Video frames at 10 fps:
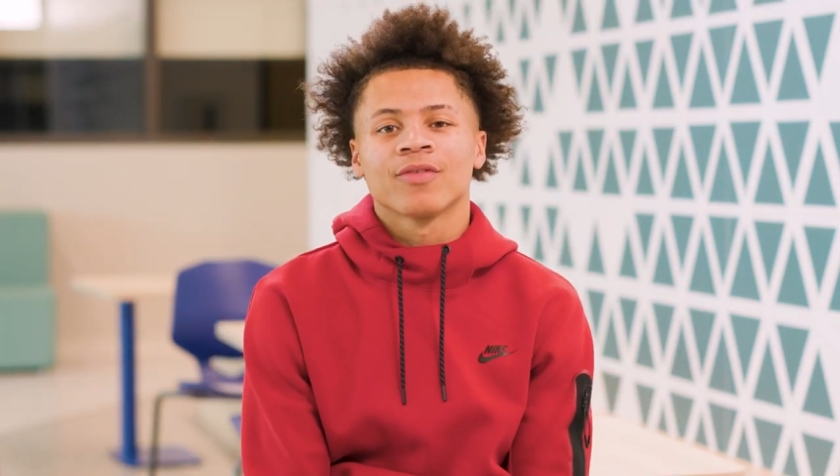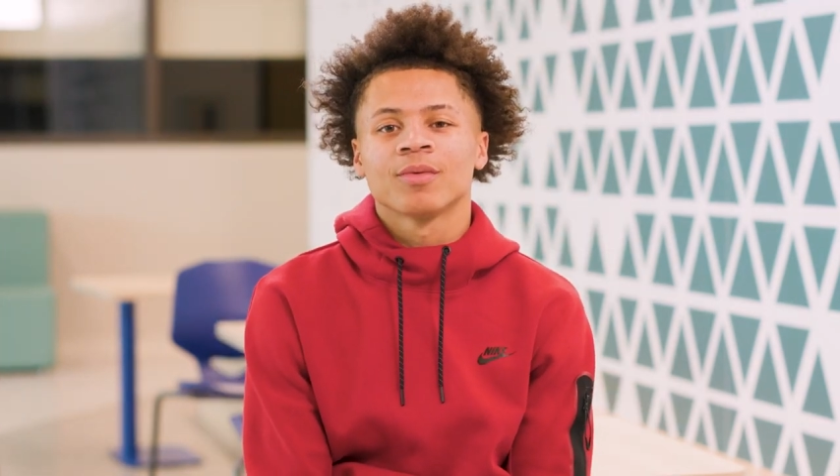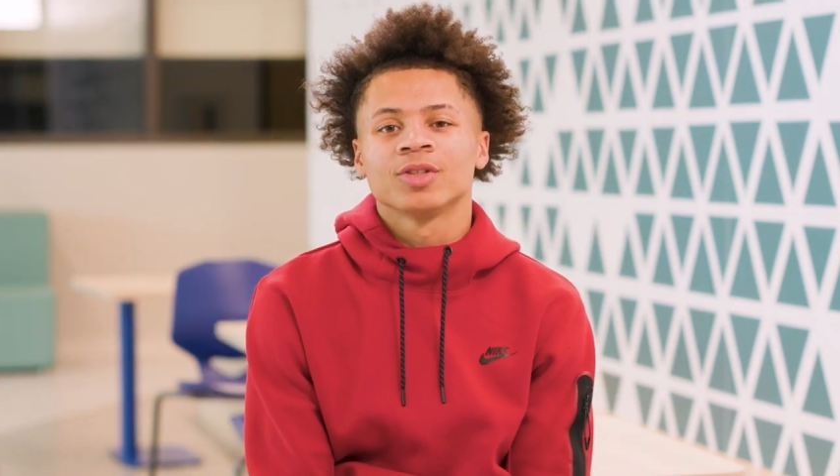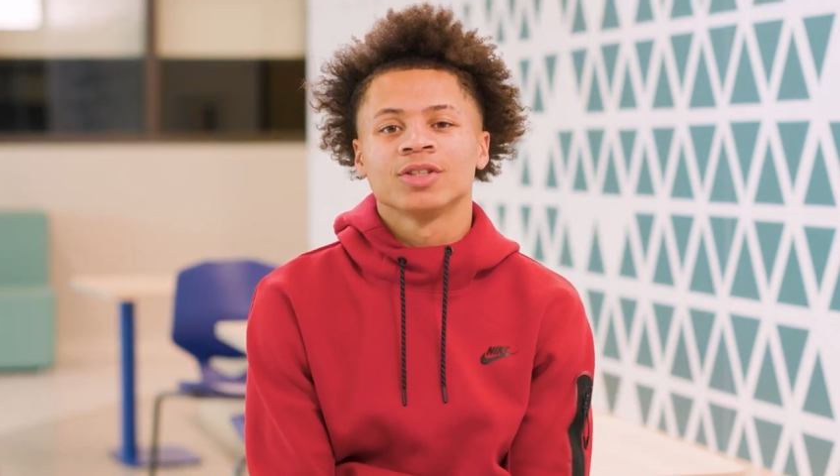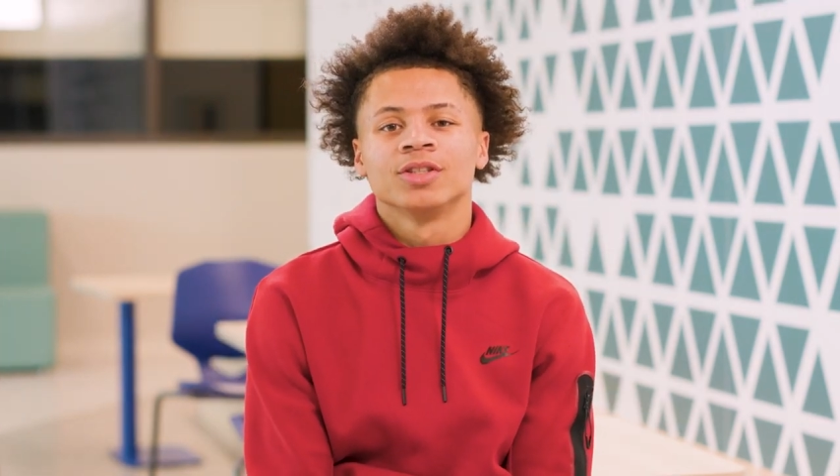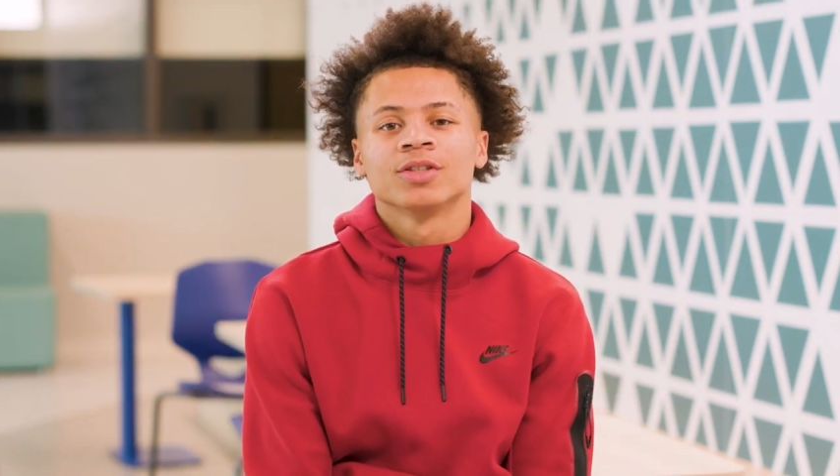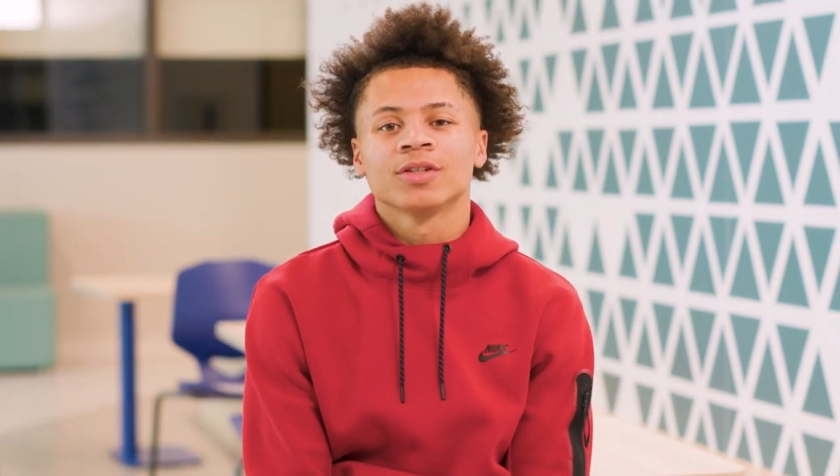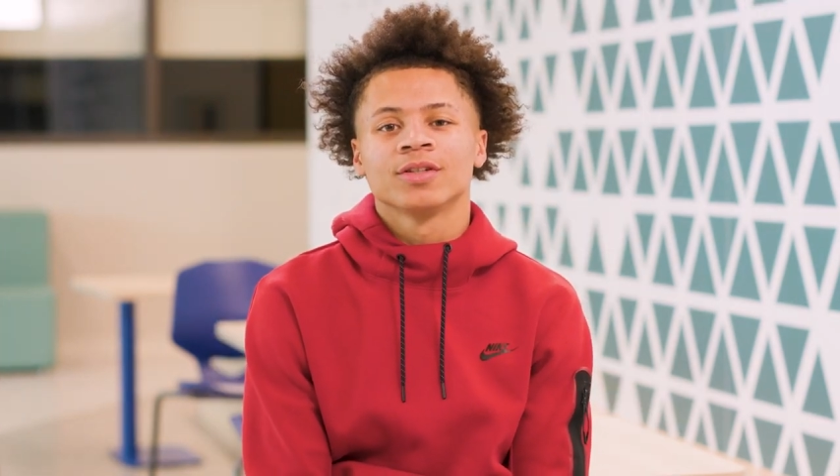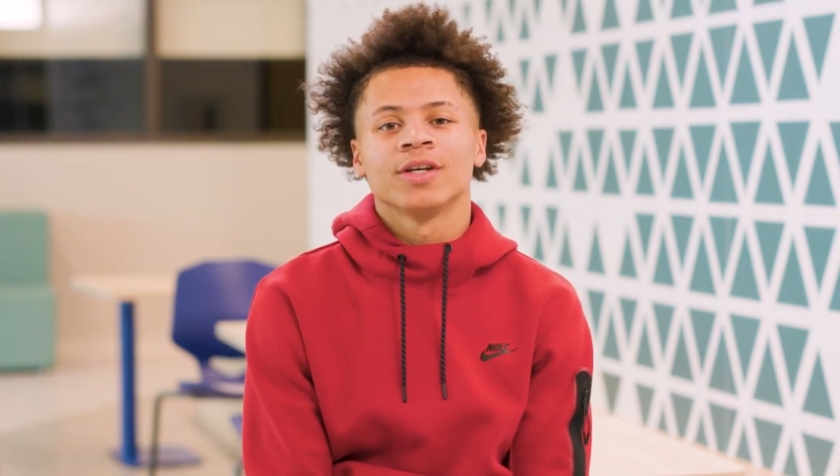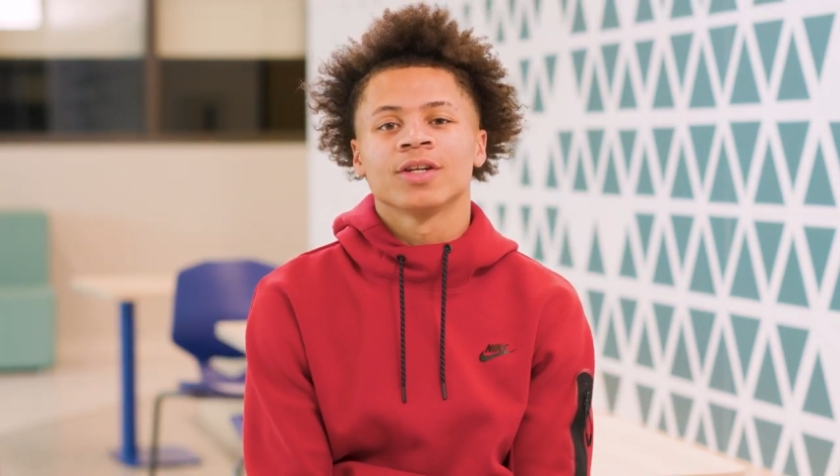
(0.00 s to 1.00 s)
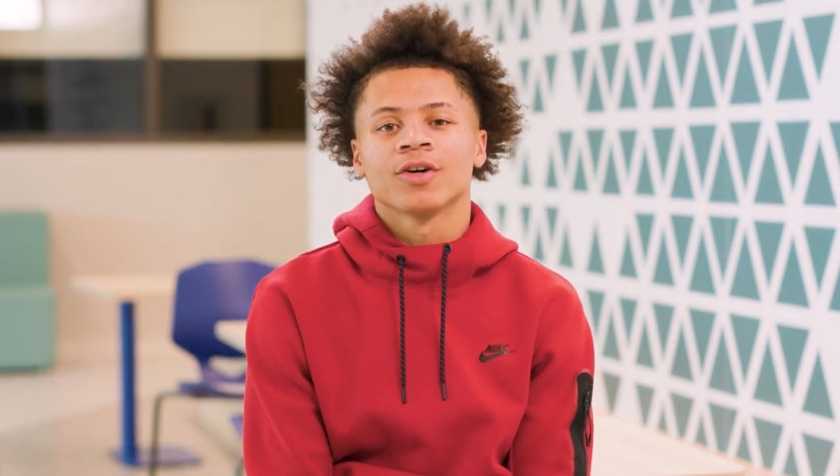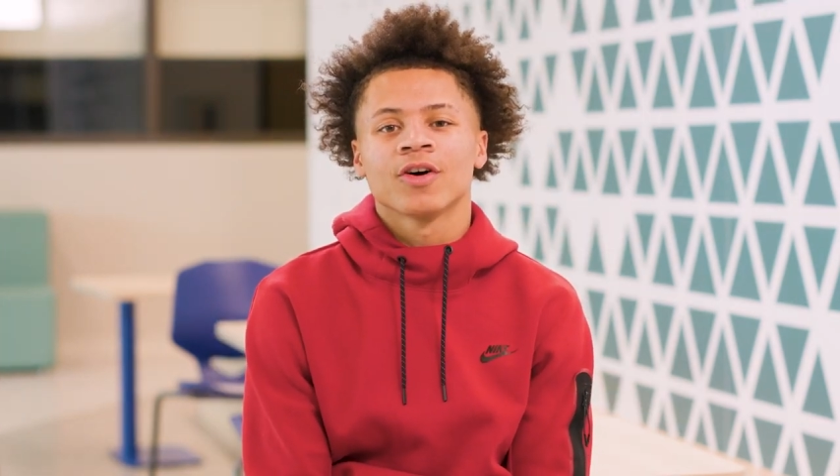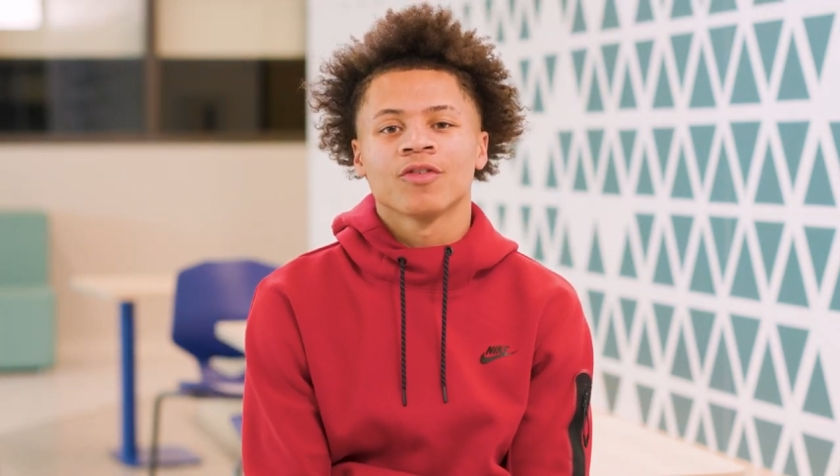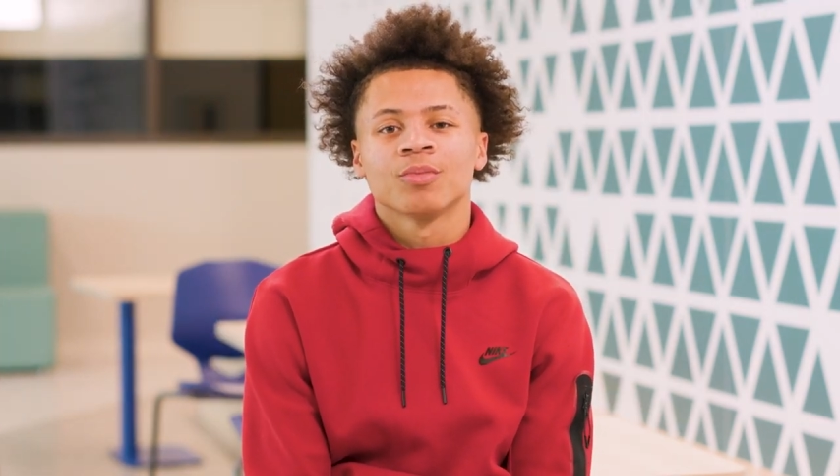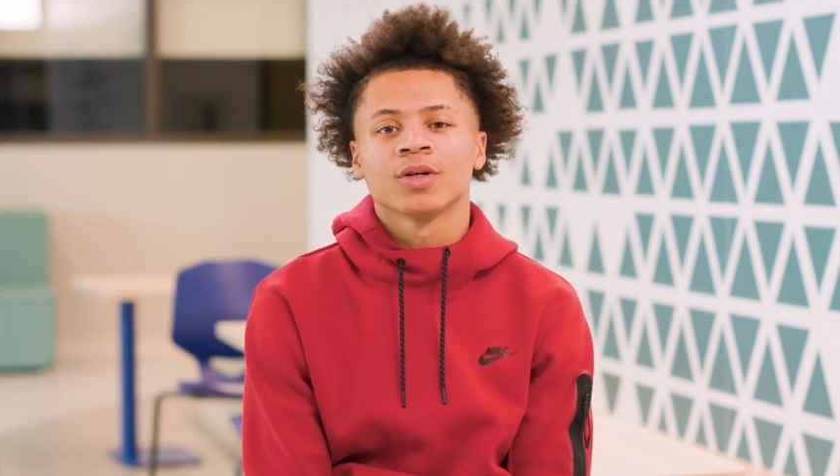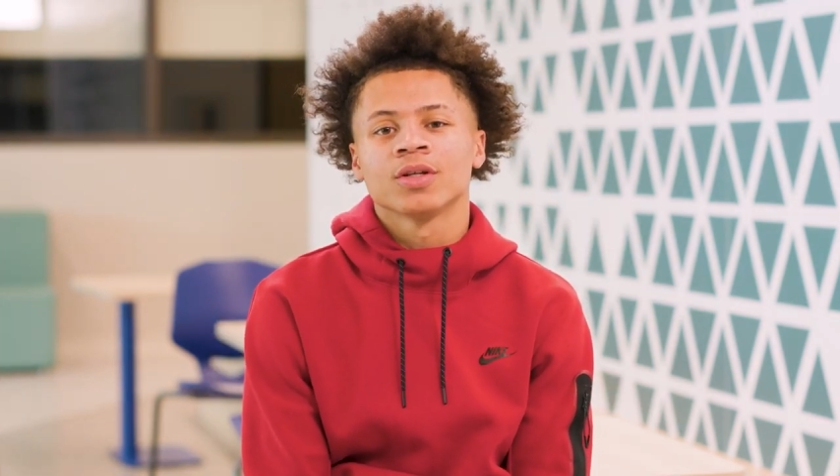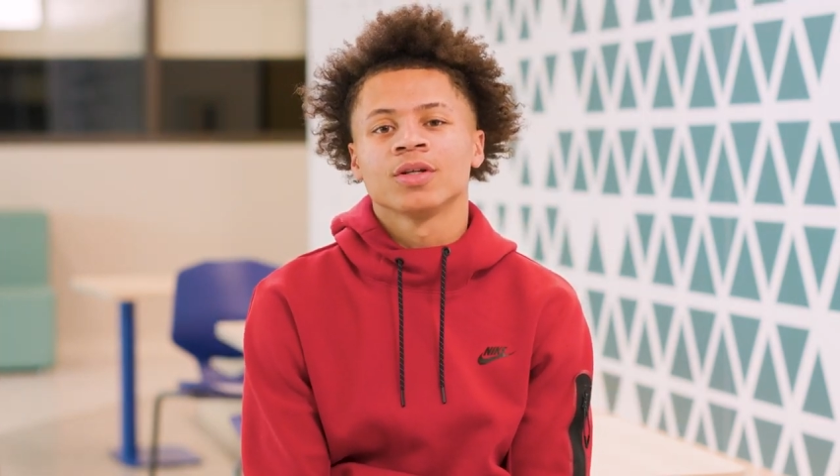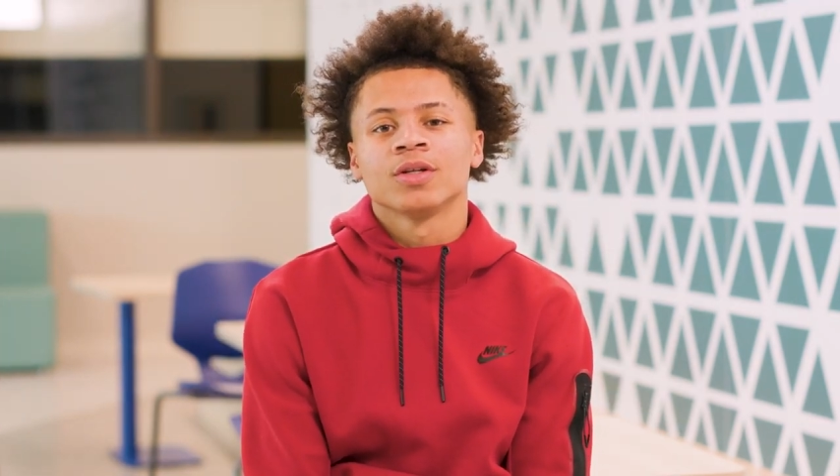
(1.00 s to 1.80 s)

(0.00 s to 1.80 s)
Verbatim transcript: family teacher, Daniel Hoffman.